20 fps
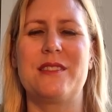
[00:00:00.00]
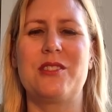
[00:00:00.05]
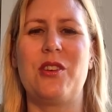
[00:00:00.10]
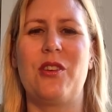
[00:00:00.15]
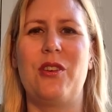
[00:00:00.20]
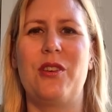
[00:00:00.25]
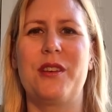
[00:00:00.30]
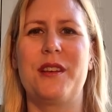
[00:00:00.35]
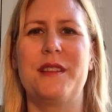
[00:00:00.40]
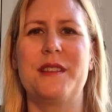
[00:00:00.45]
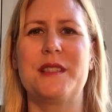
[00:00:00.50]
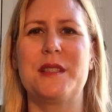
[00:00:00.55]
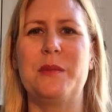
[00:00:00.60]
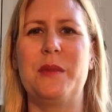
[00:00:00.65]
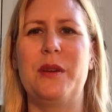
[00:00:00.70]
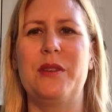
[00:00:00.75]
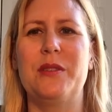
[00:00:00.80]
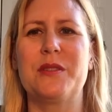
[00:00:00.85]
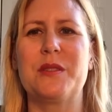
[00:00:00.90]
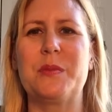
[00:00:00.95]
talking to my
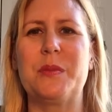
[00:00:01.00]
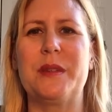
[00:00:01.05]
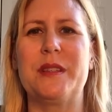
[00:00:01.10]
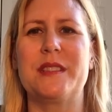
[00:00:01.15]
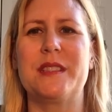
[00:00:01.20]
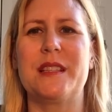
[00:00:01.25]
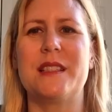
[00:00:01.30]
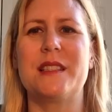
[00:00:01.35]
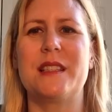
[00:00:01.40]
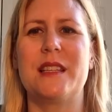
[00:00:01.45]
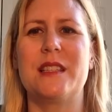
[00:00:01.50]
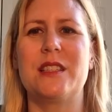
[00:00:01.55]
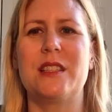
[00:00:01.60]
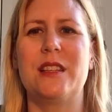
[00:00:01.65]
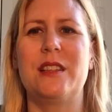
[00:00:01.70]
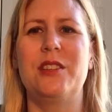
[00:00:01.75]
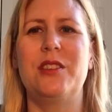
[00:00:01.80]
husband, I said,